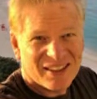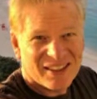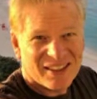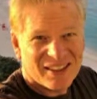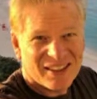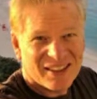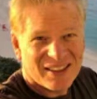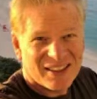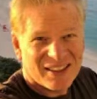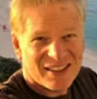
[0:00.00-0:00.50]

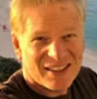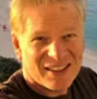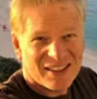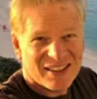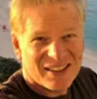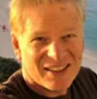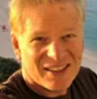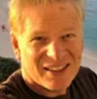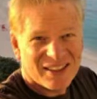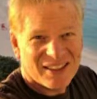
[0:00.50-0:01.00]

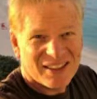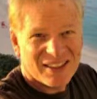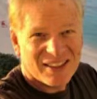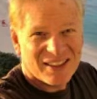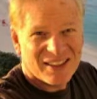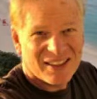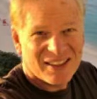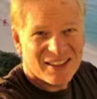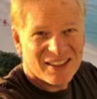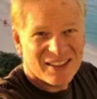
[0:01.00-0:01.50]

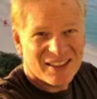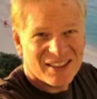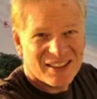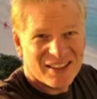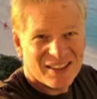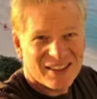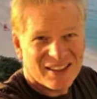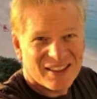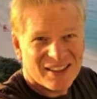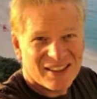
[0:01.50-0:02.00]

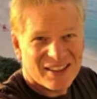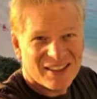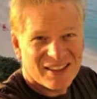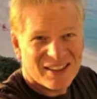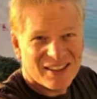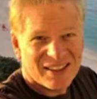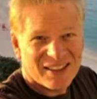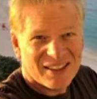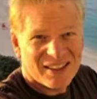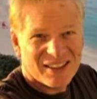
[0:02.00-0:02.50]

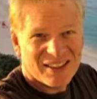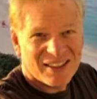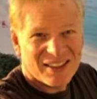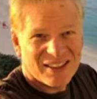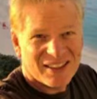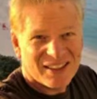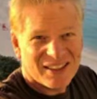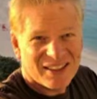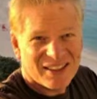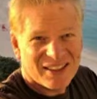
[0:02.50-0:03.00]

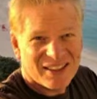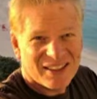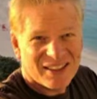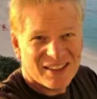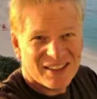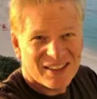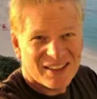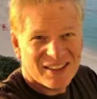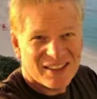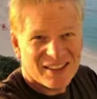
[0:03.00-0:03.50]

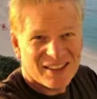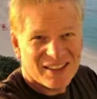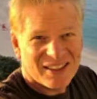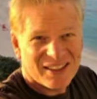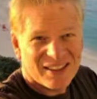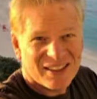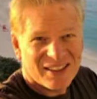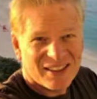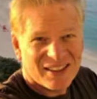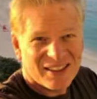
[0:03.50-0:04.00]

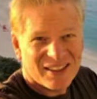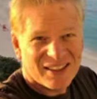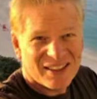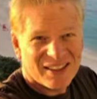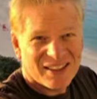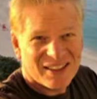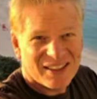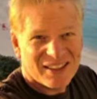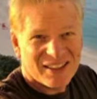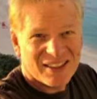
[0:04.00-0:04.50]

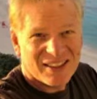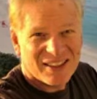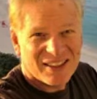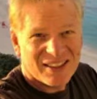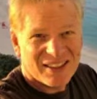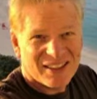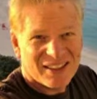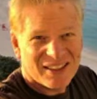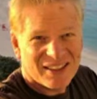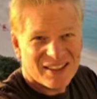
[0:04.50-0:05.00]

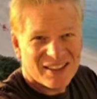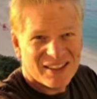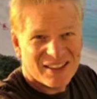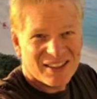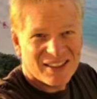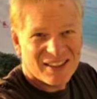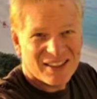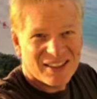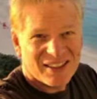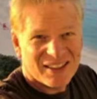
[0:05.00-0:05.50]

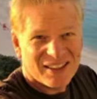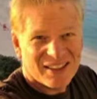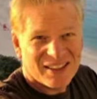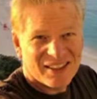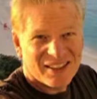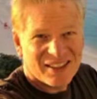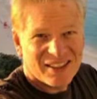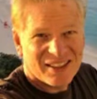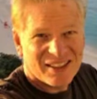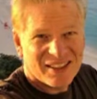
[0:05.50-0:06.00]

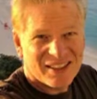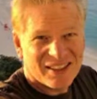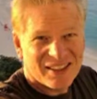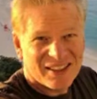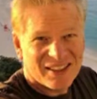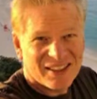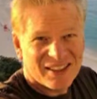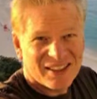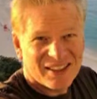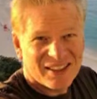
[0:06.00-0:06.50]

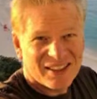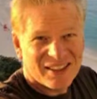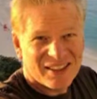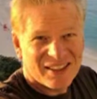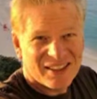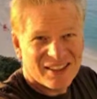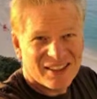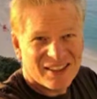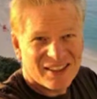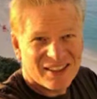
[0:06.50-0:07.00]

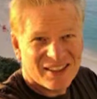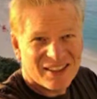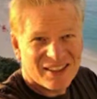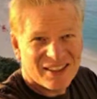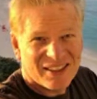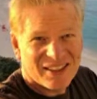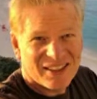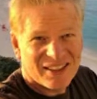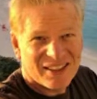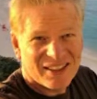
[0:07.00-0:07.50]

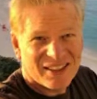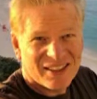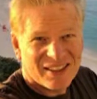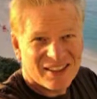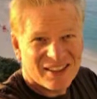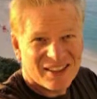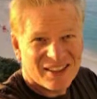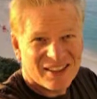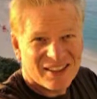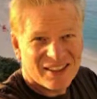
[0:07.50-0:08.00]
The person shown says nothing.